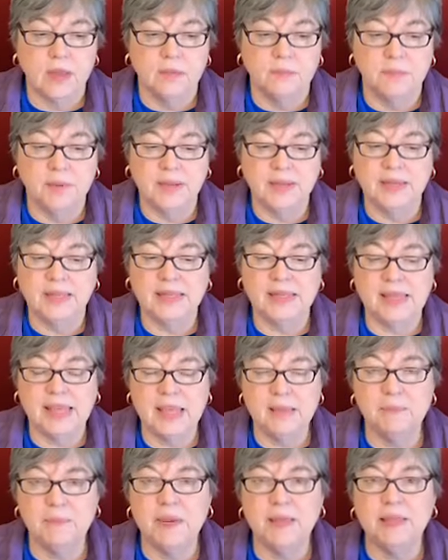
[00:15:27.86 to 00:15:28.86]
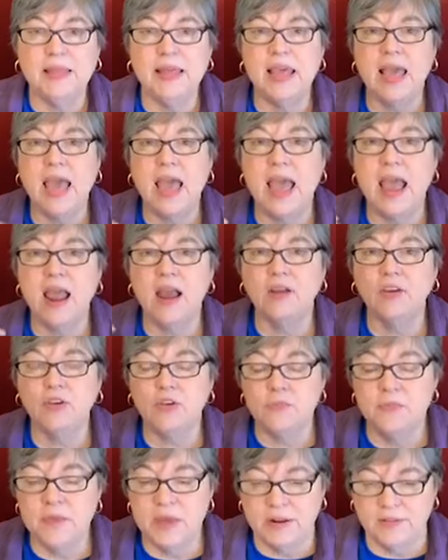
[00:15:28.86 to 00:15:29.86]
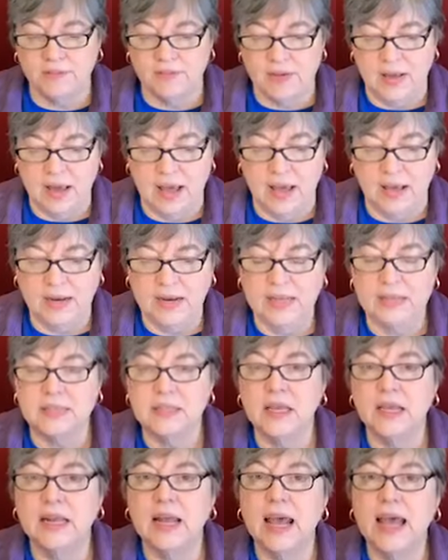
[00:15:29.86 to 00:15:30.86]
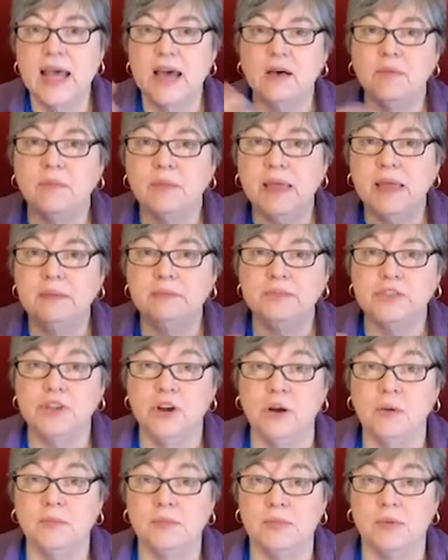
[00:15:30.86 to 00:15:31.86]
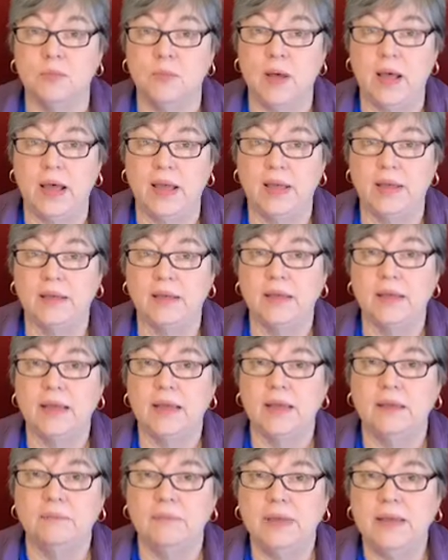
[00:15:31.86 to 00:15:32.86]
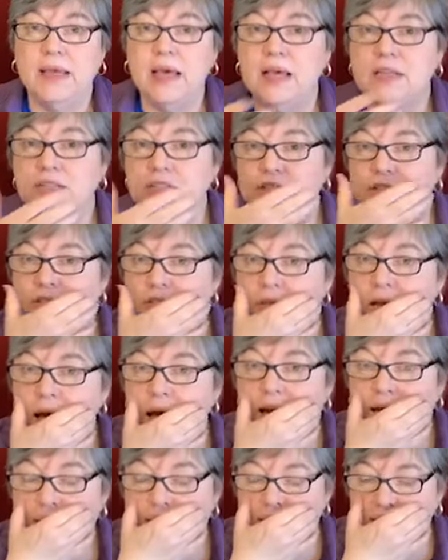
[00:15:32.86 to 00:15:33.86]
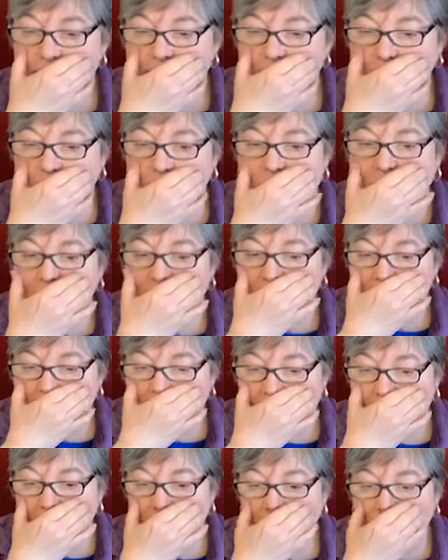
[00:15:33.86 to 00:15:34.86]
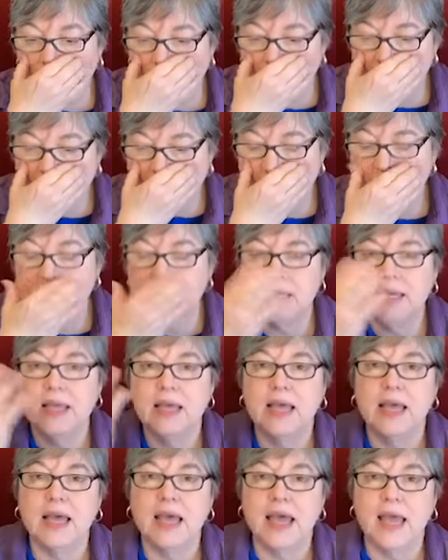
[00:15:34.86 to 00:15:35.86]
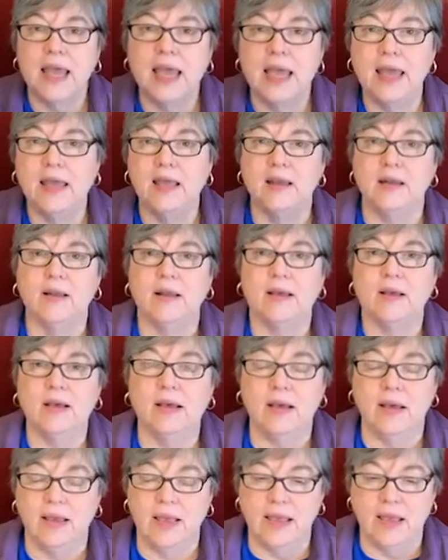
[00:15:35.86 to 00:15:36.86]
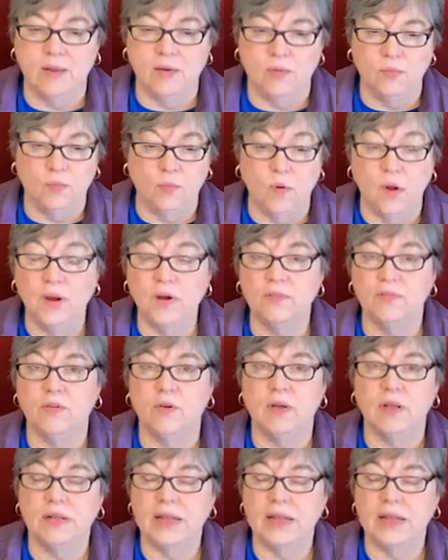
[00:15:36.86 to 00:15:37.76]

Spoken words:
But keeping the air humidified is going to help keep germs away because your sinuses are going to stay moist and wonderful.